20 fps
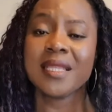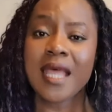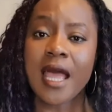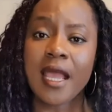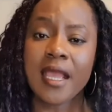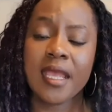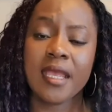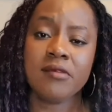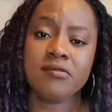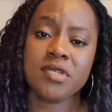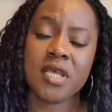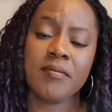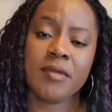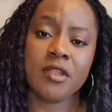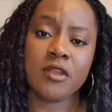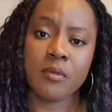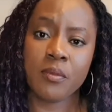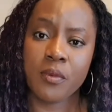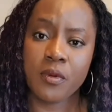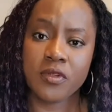That gives them
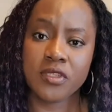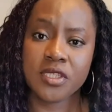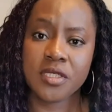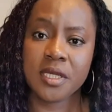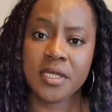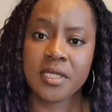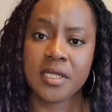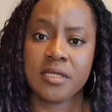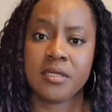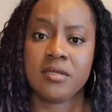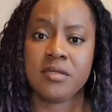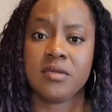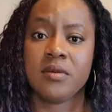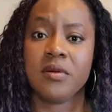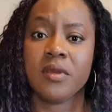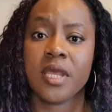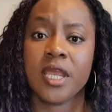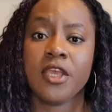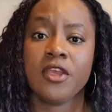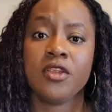an opportunity to
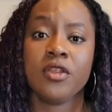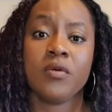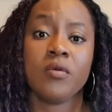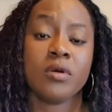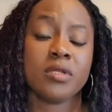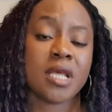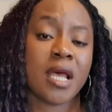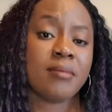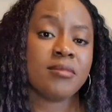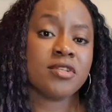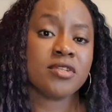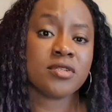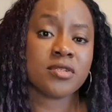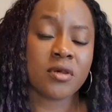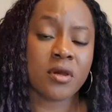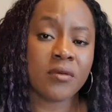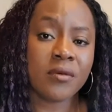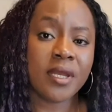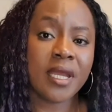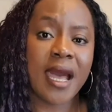say, okay, you know what? I'm
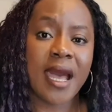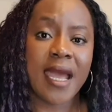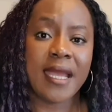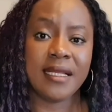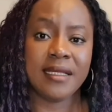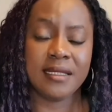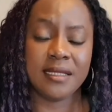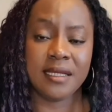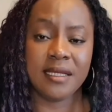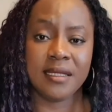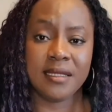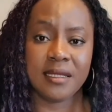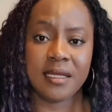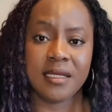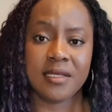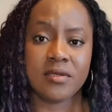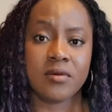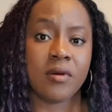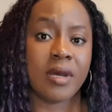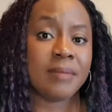sorry I did
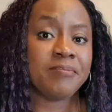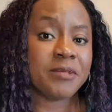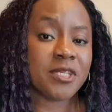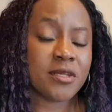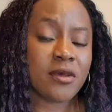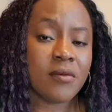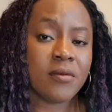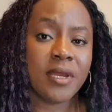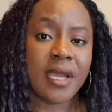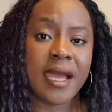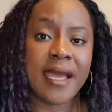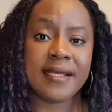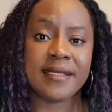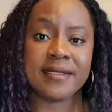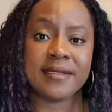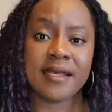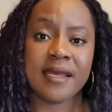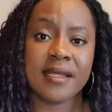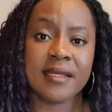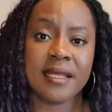this, or I'm sorry I
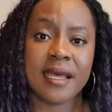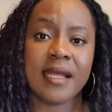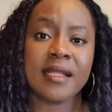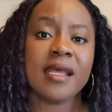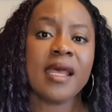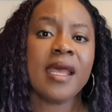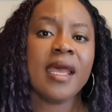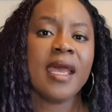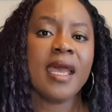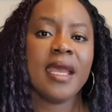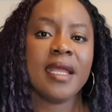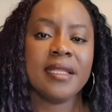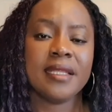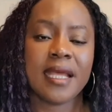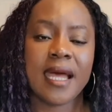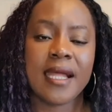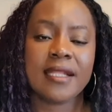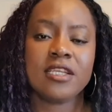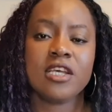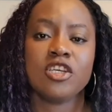said that, and
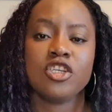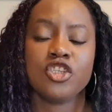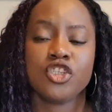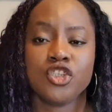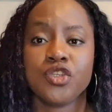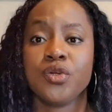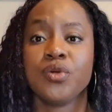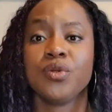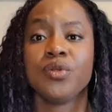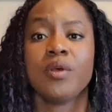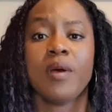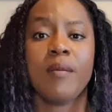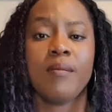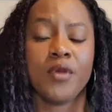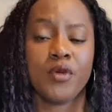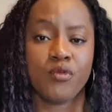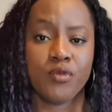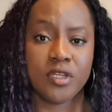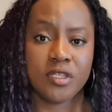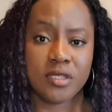that should
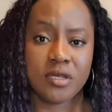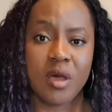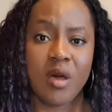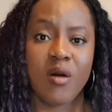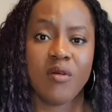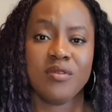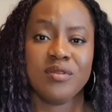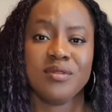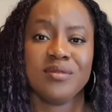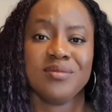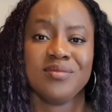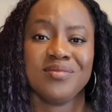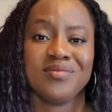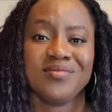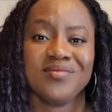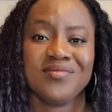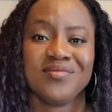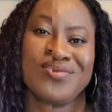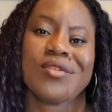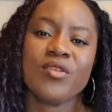be resolved.
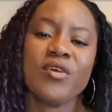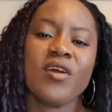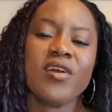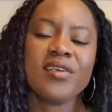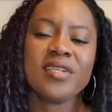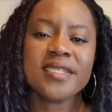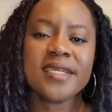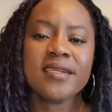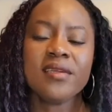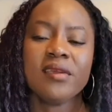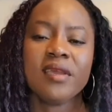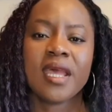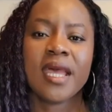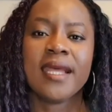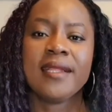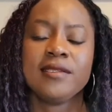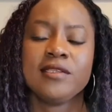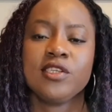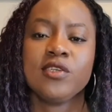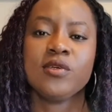Third thing you
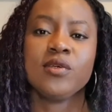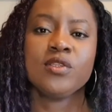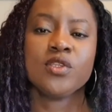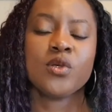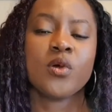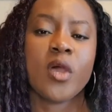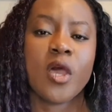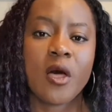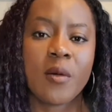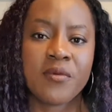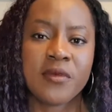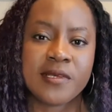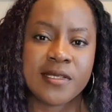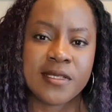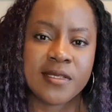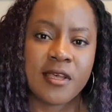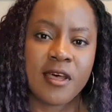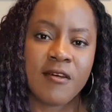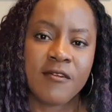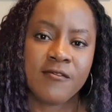can do to help
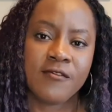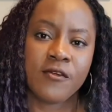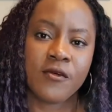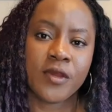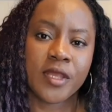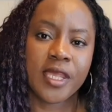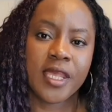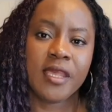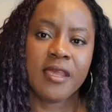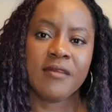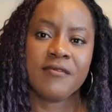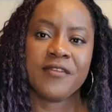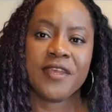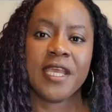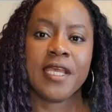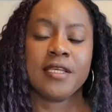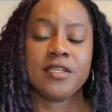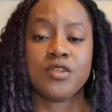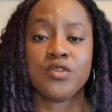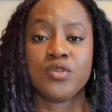yourself forgive
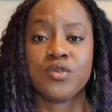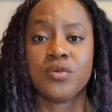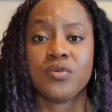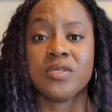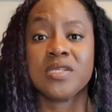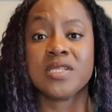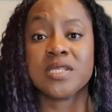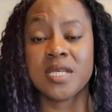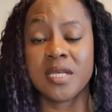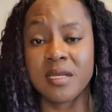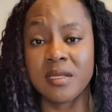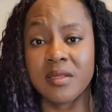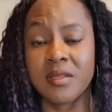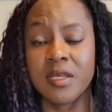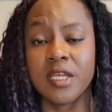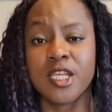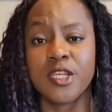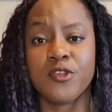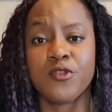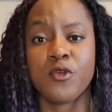is to see
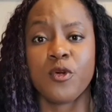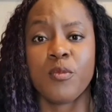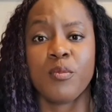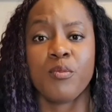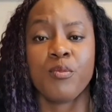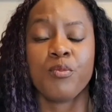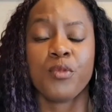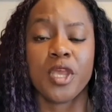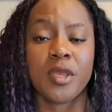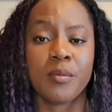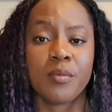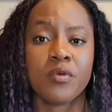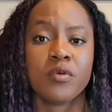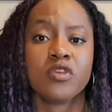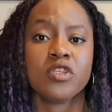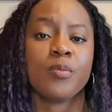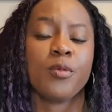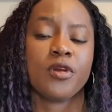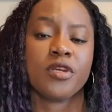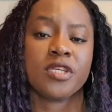things from
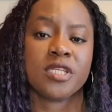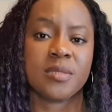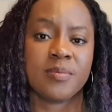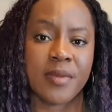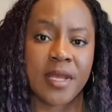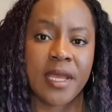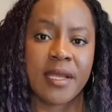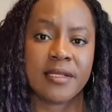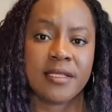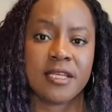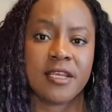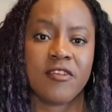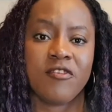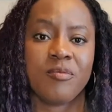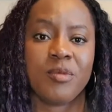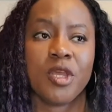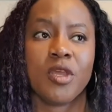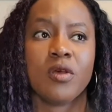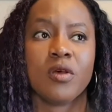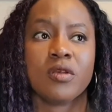people's
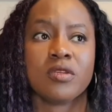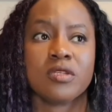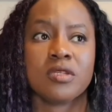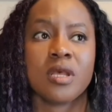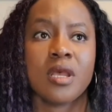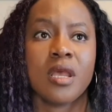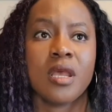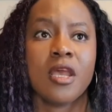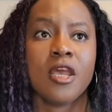perspective, because